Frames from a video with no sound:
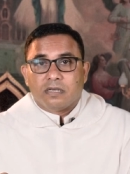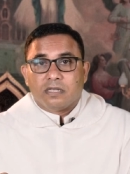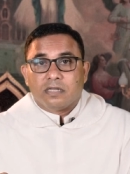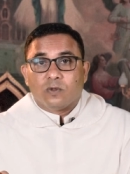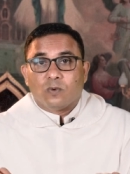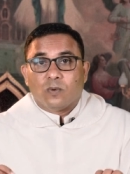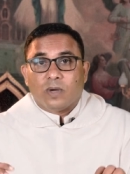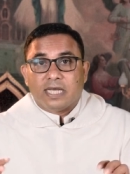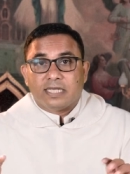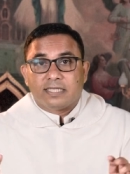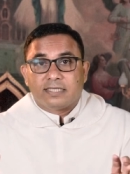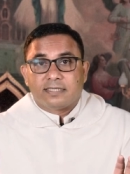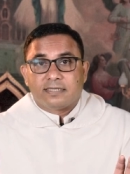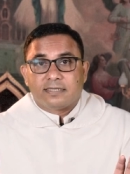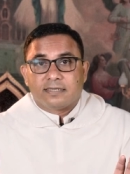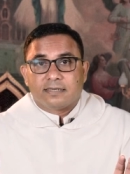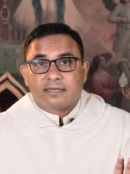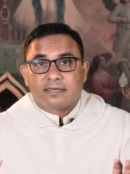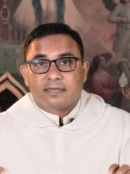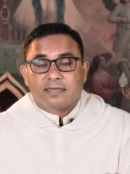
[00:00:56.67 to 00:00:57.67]

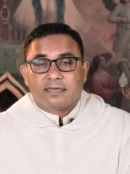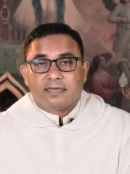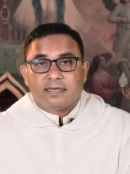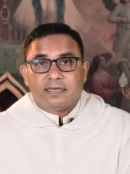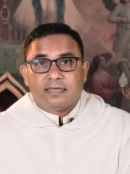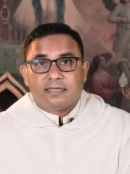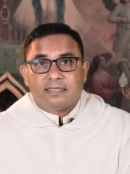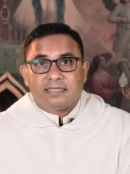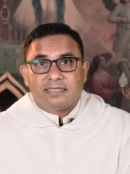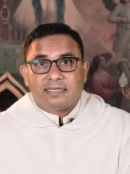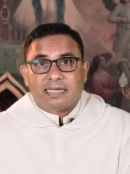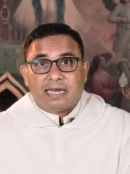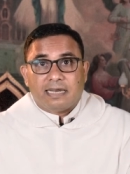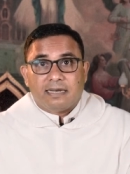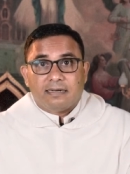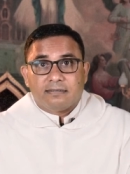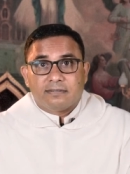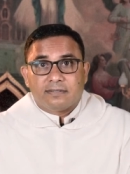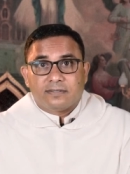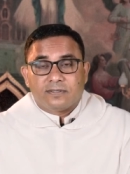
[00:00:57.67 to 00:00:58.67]
invest his
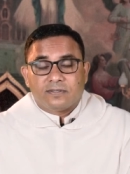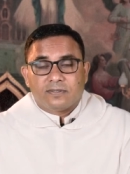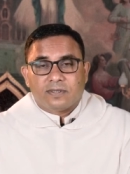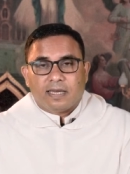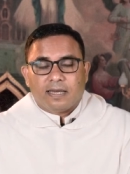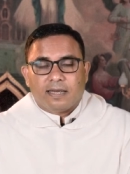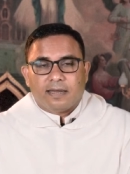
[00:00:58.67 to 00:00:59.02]
talents